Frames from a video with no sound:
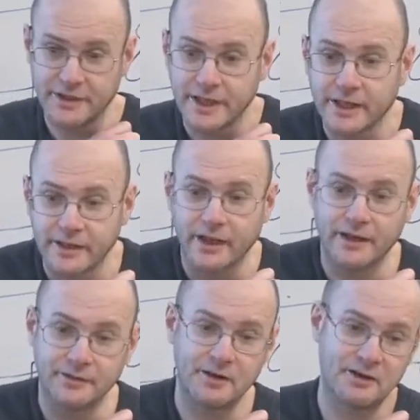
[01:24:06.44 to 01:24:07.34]
yeah.
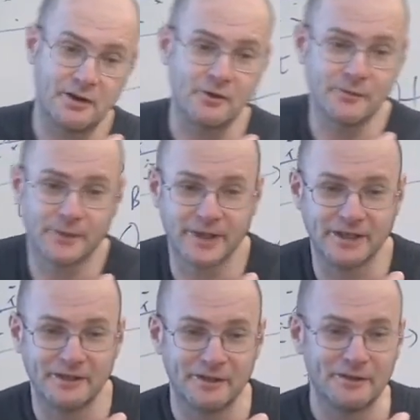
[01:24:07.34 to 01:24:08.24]
Uh, and hopefully,
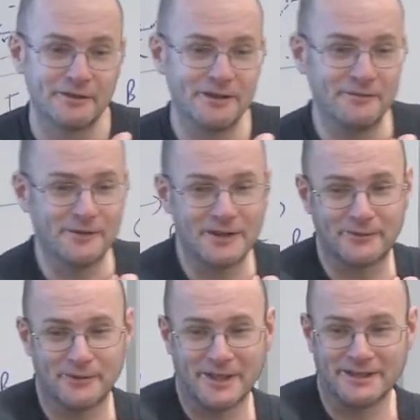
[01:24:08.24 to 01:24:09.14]
even if
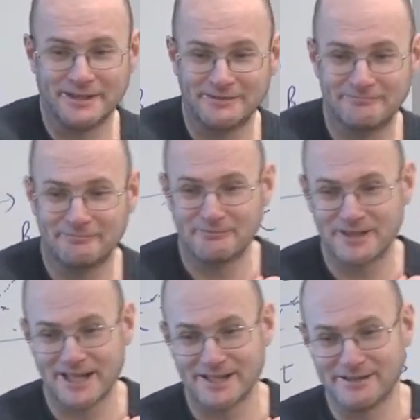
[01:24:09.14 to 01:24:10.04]
we
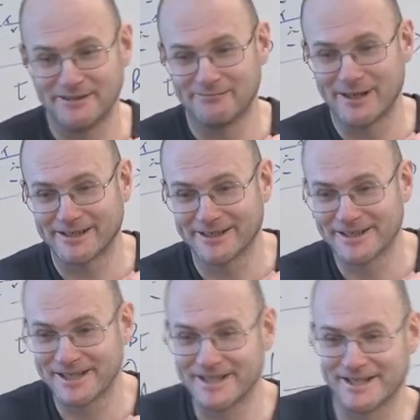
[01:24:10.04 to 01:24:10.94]
say the bad guys
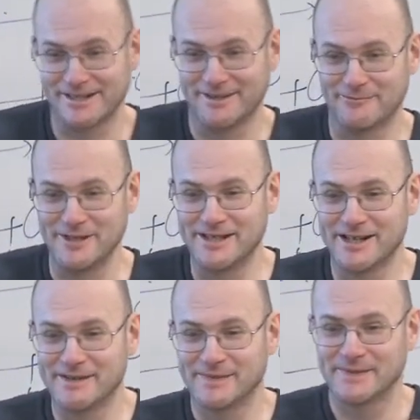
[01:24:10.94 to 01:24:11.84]
didn't take a week
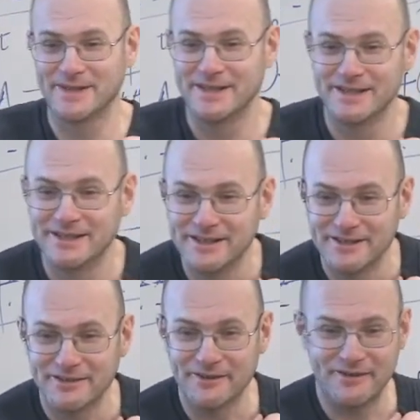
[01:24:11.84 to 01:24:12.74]
off,
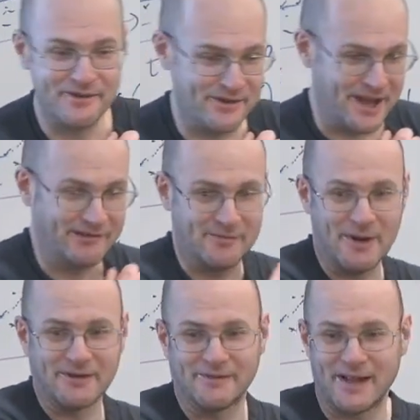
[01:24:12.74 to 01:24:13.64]
their
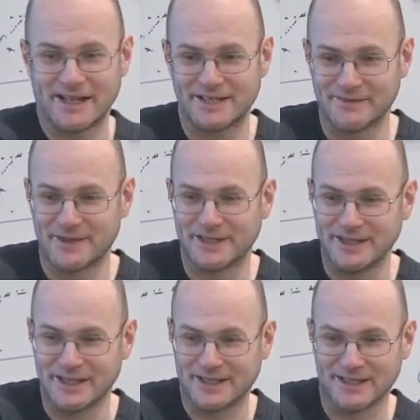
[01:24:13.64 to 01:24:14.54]
amount of
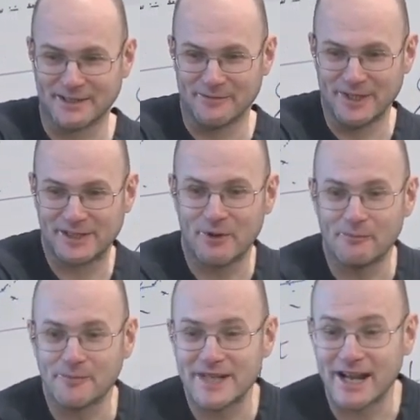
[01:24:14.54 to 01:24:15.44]
activity is going to be
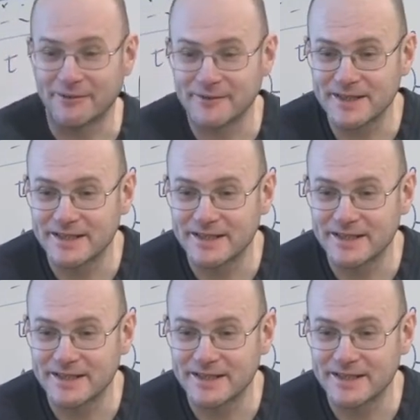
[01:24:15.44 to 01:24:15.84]
swamped out.